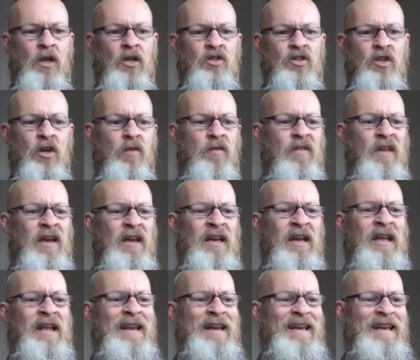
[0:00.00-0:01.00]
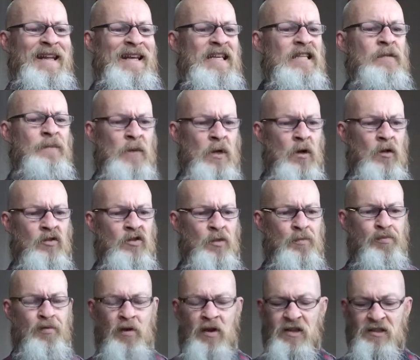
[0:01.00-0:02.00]
So then it leads me on to
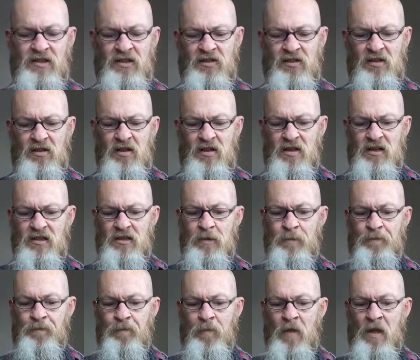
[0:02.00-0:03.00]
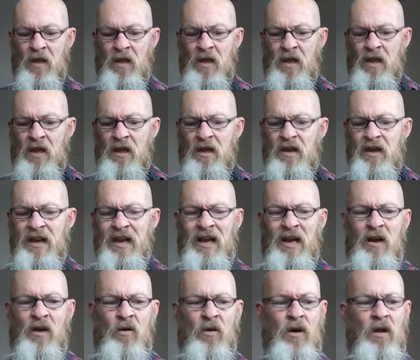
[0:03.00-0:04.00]
prices of these.
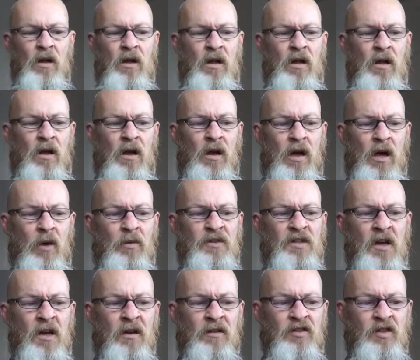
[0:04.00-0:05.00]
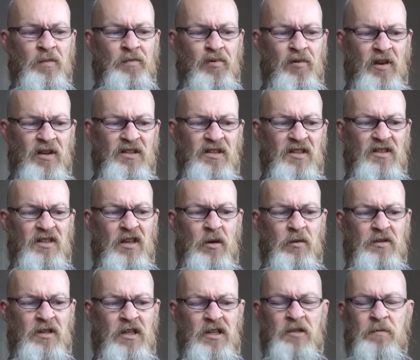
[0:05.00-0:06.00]
Now, I was kind of surprised because I
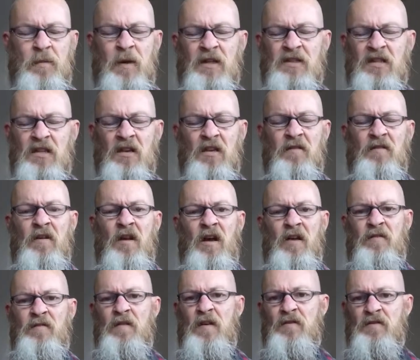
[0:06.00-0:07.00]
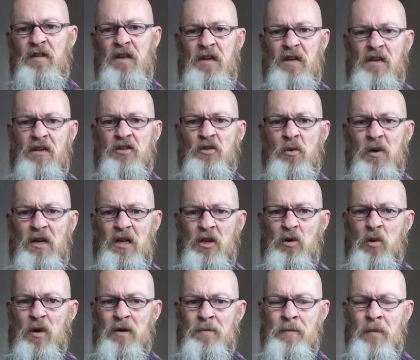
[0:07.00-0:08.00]
was expecting like 15 to 20
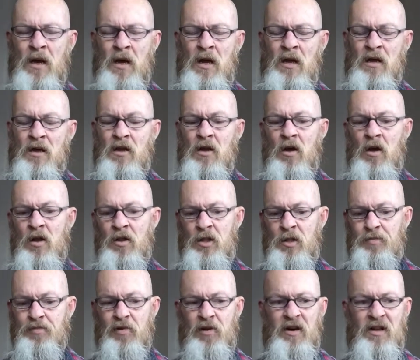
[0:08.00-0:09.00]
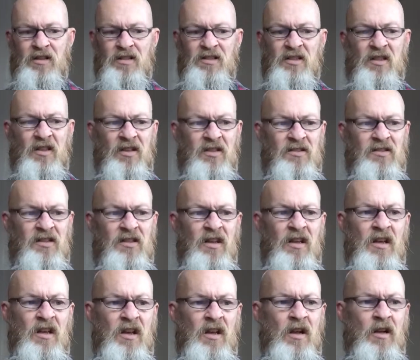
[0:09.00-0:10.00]
quid mark on the products because
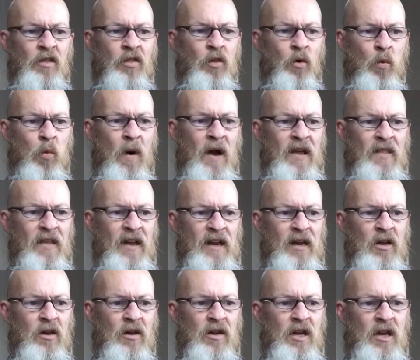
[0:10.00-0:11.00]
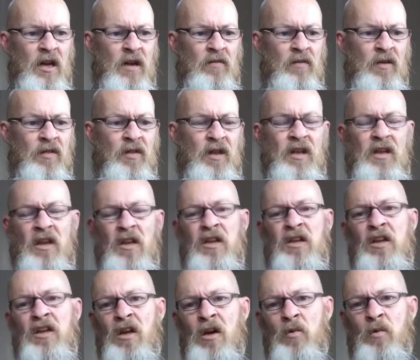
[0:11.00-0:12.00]
the way they look and everything, and
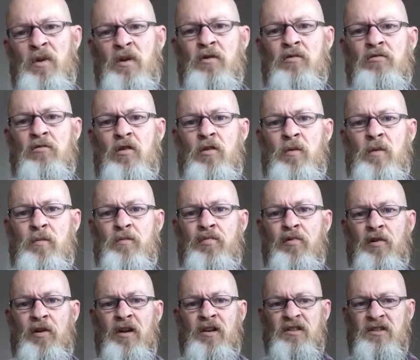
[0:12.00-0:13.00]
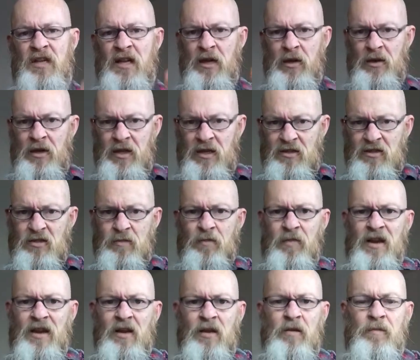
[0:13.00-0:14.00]
you know with grooming products nowadays,
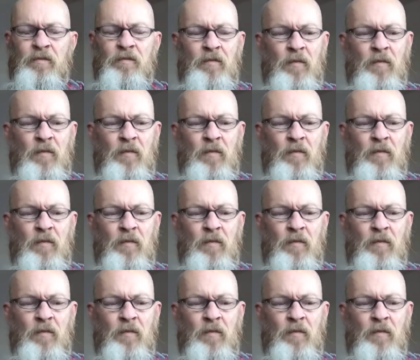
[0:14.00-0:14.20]
they